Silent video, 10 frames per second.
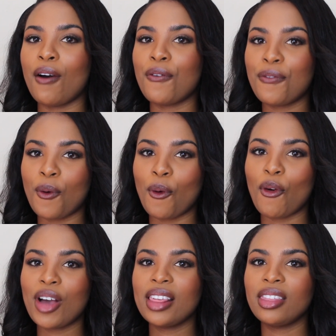
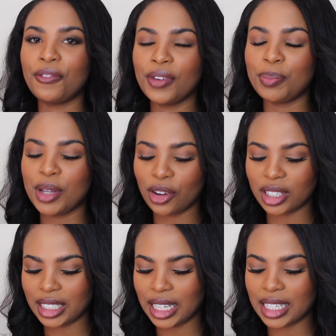for the FITME
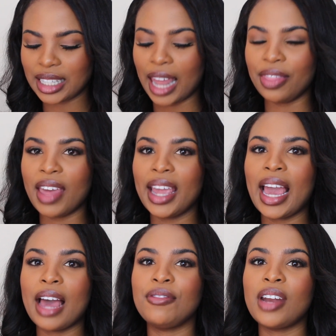concealers, and they
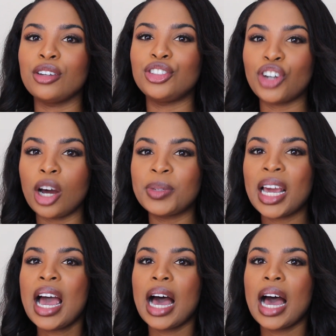have now dropped.